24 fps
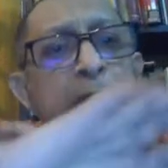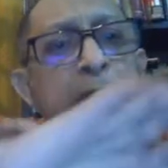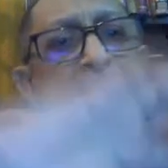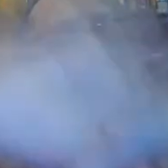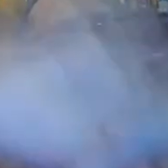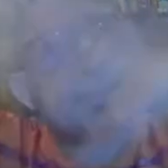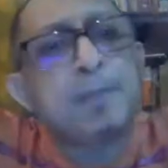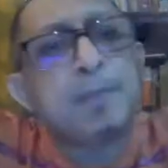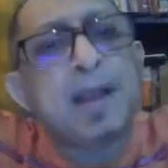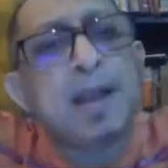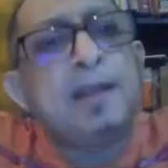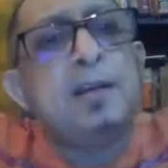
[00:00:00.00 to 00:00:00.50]

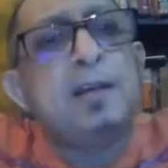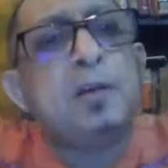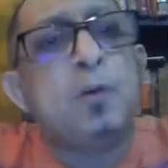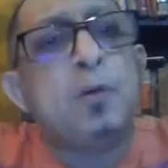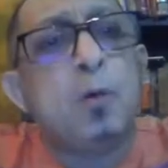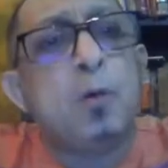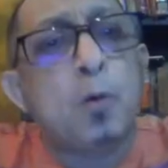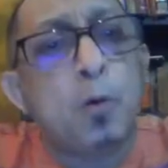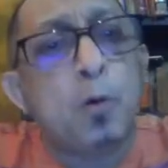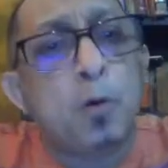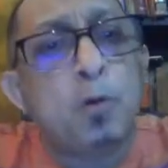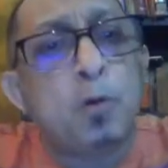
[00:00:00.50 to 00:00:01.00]
expanded
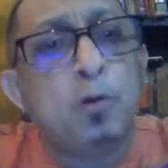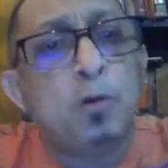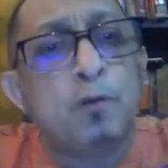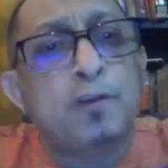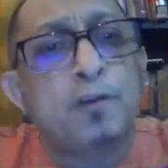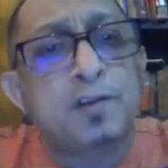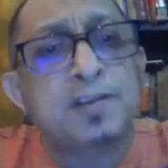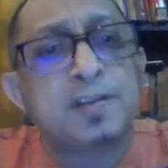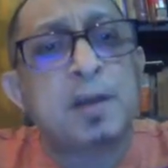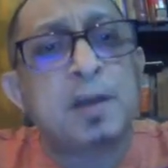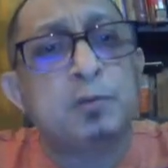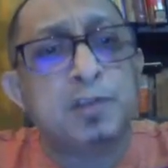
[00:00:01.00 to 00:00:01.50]
all
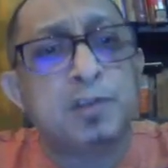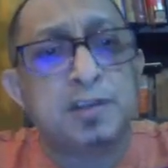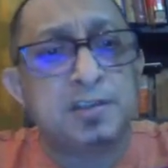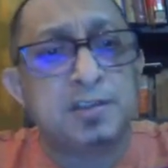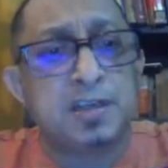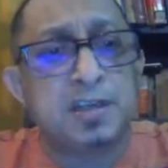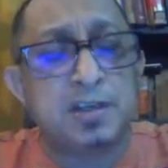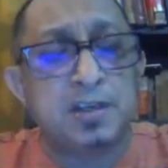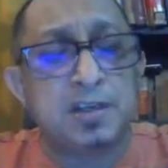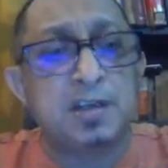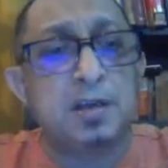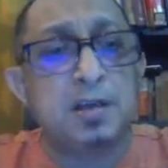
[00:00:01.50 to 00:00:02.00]
over
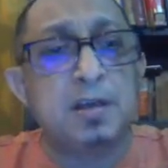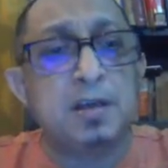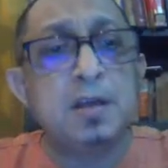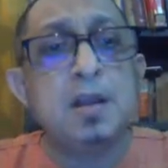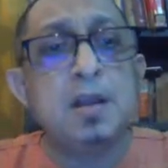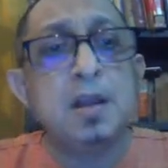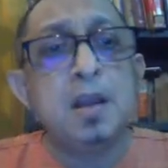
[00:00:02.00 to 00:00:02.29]
Southeast Asia.